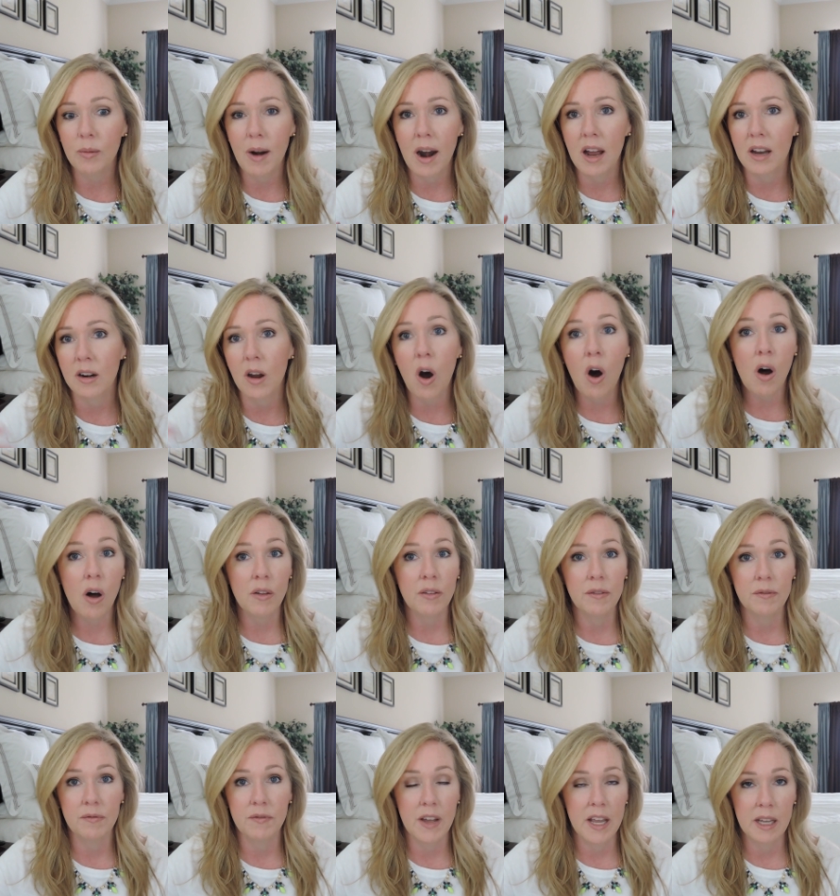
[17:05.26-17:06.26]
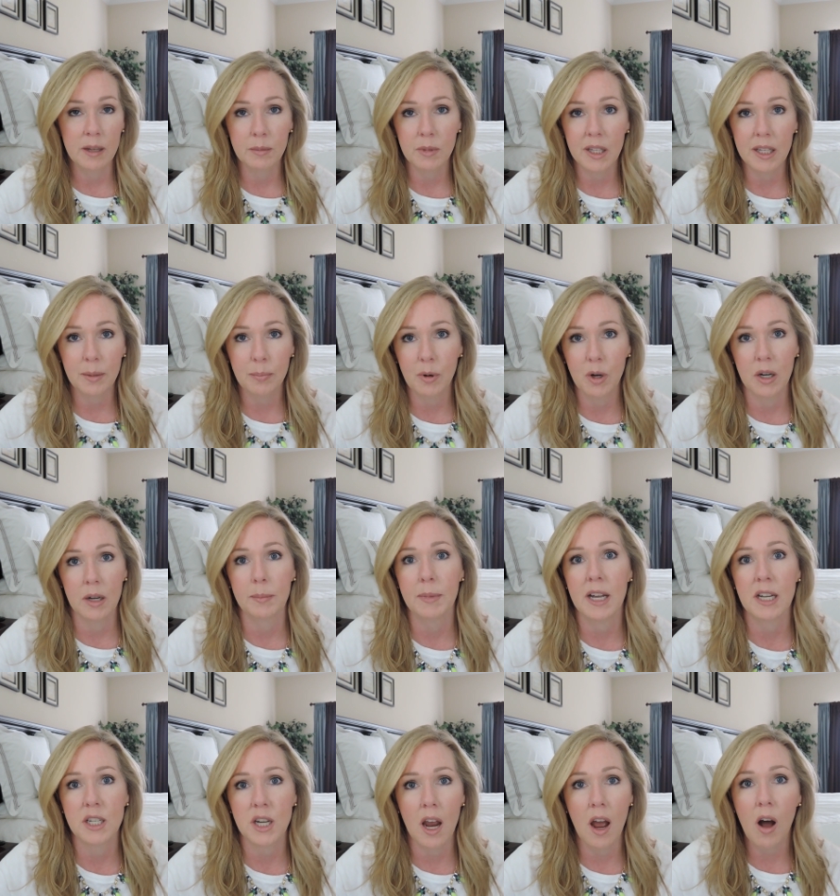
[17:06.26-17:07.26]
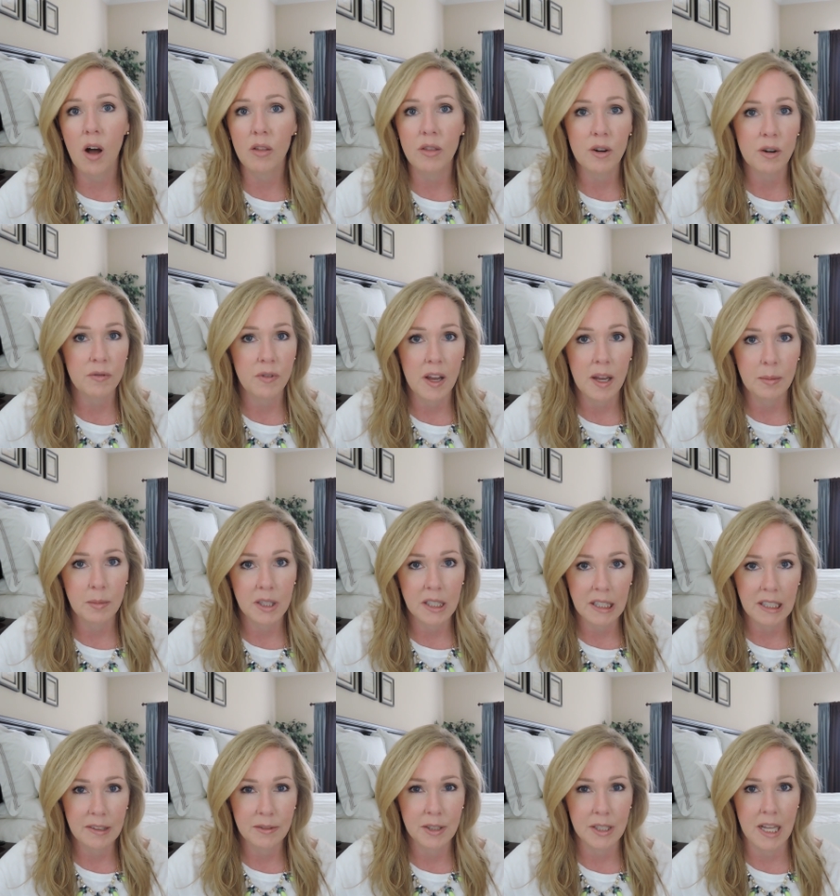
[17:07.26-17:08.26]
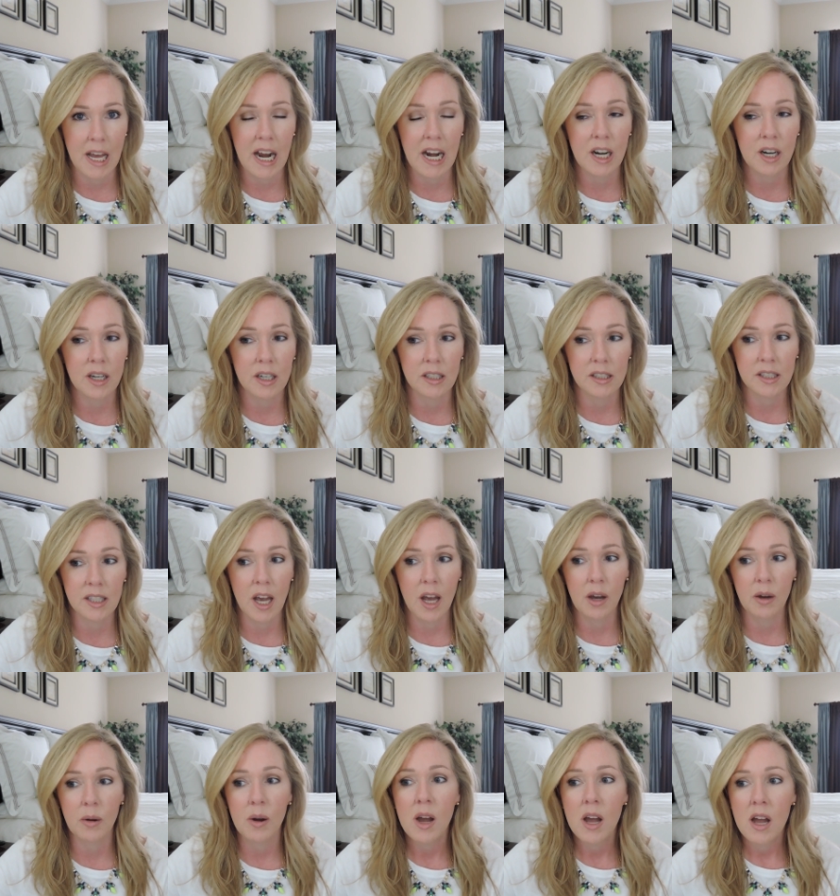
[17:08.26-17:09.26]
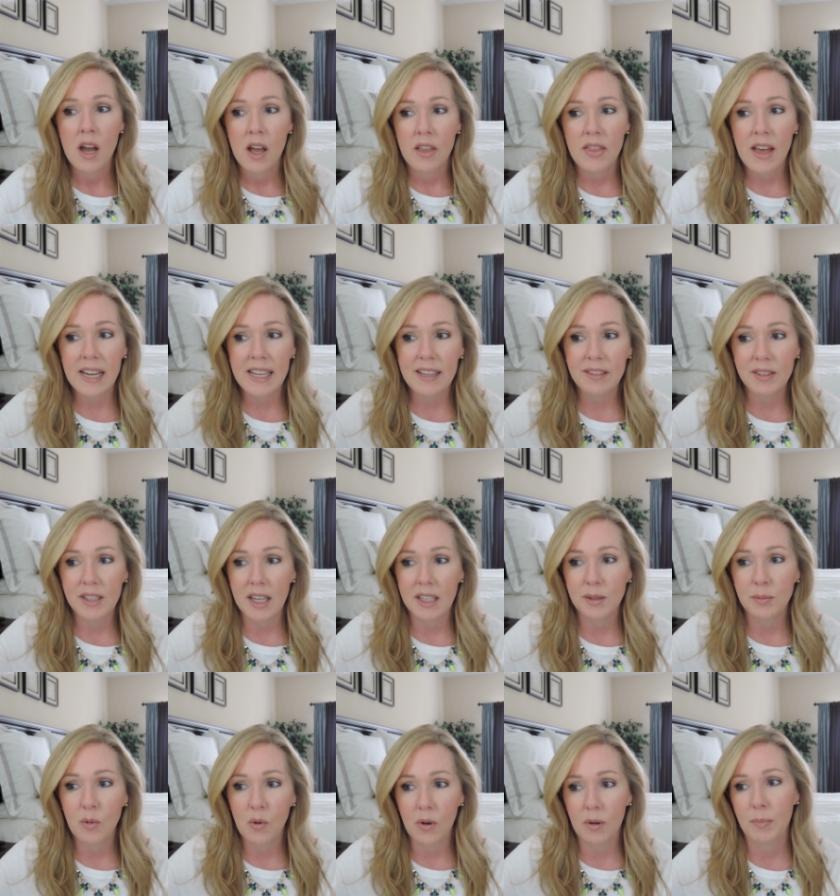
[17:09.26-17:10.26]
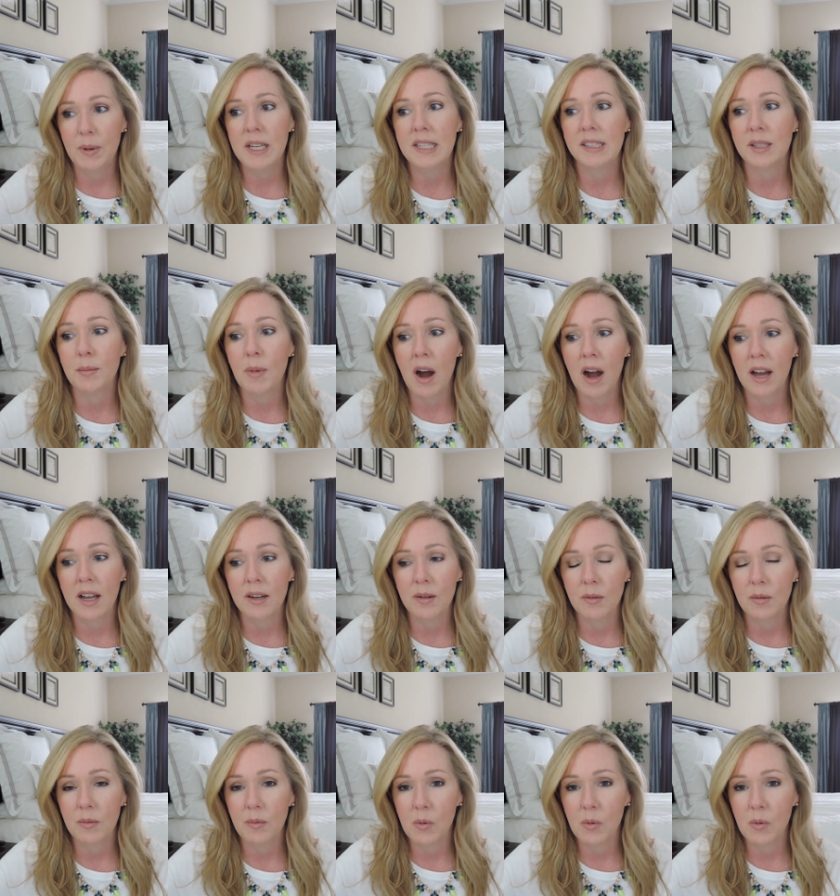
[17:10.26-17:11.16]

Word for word: around all family pretty much. All their family lives in that area. So that gives us more peace of mind.